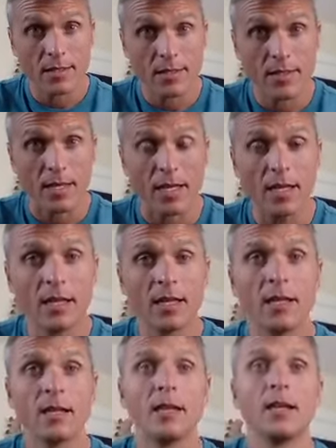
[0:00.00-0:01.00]
Okay?
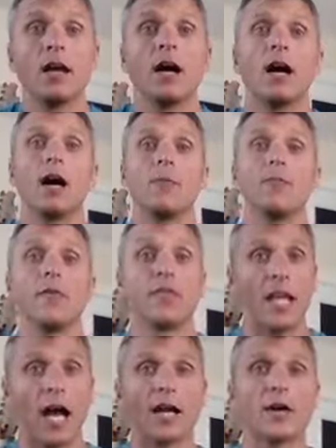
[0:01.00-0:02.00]
The
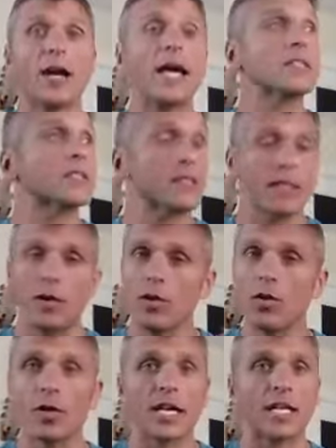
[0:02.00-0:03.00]
IRS, they'll
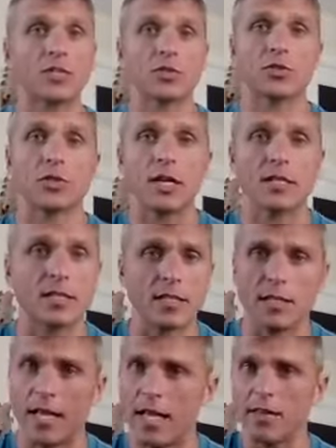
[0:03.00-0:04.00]
look at your trust
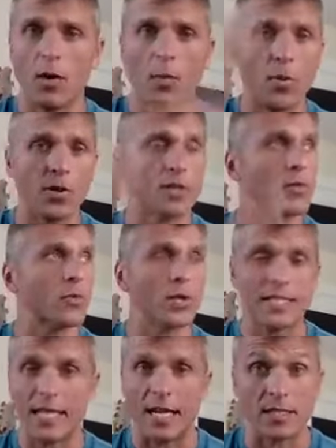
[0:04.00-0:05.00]
and they'll put it through a
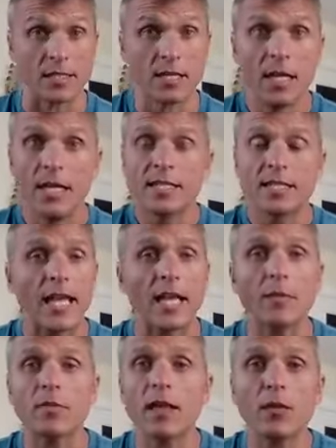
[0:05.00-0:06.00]
test.
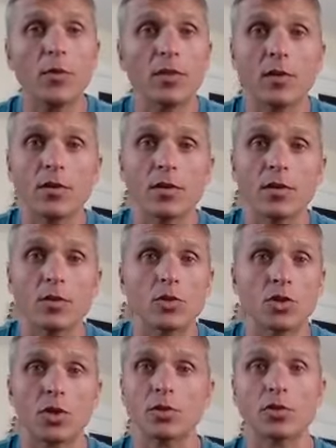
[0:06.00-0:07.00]
Same thing with your
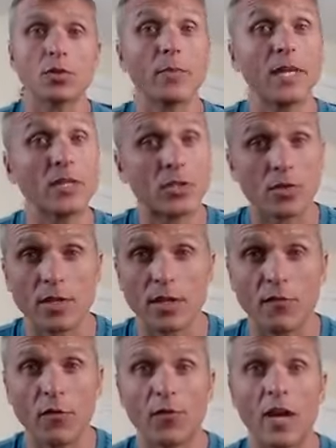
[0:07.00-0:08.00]
church or ministry.
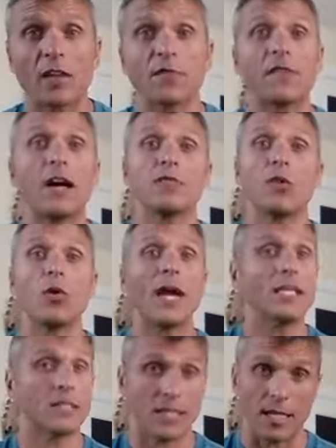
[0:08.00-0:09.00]
If you've got a
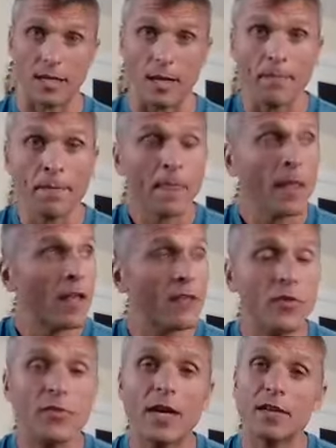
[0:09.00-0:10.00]
508 set up, if
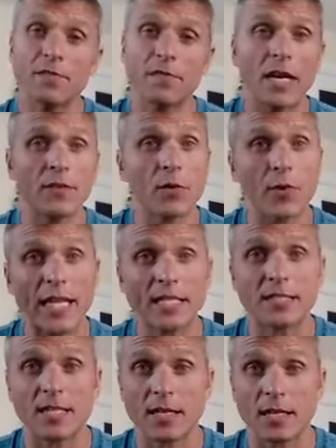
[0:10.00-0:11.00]
you've got a 508
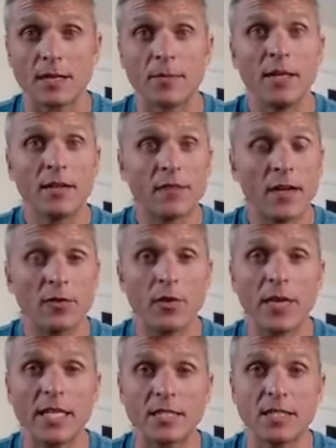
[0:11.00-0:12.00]
set up,
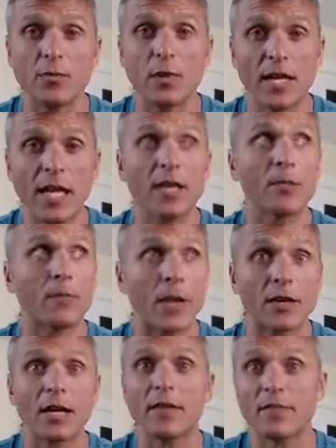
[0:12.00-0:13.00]
508c1a, you
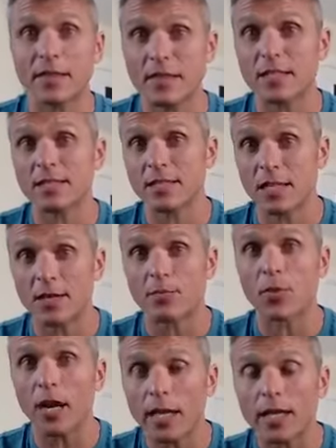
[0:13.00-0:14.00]
better have that thing set up
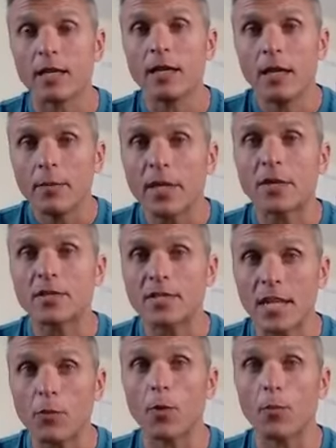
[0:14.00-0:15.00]
right, because they
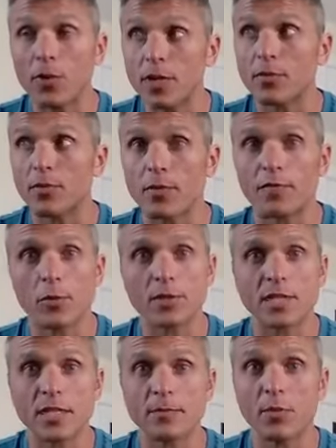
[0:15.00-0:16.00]
will put it through a
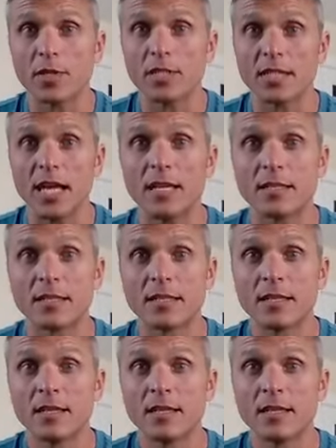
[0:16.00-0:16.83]
14-point test.